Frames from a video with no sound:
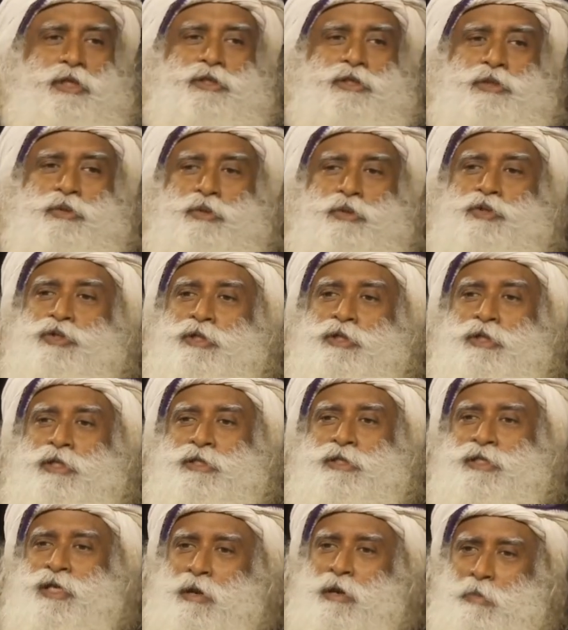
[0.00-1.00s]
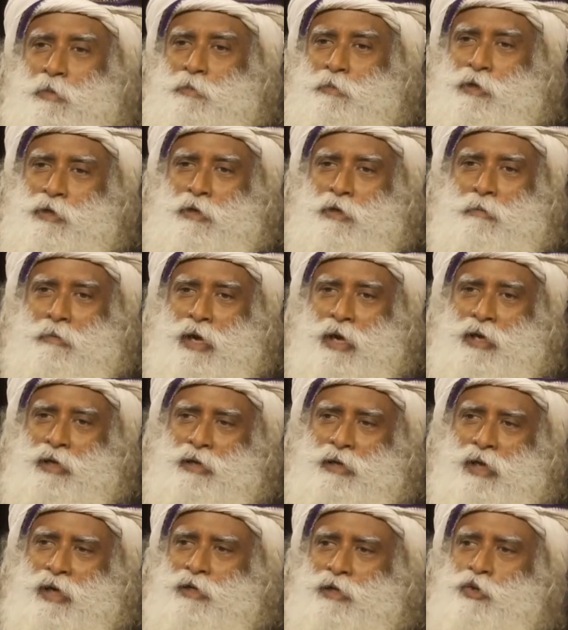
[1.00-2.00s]
a question has come up in your
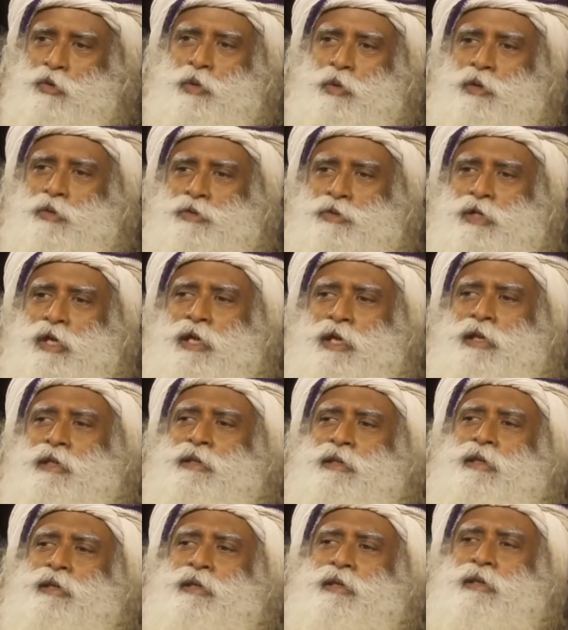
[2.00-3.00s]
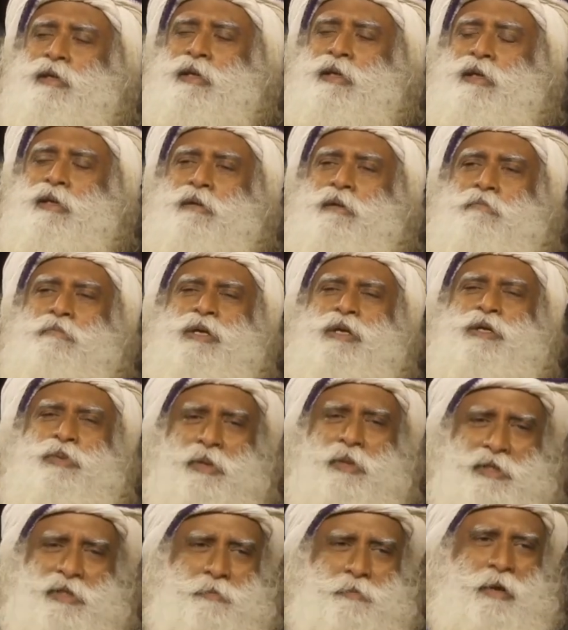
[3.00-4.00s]
mind, I don't want to say anything, but you
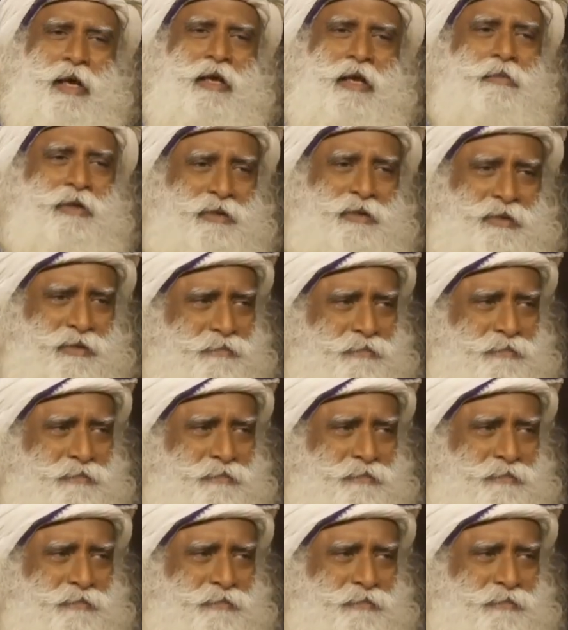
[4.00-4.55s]
experiment.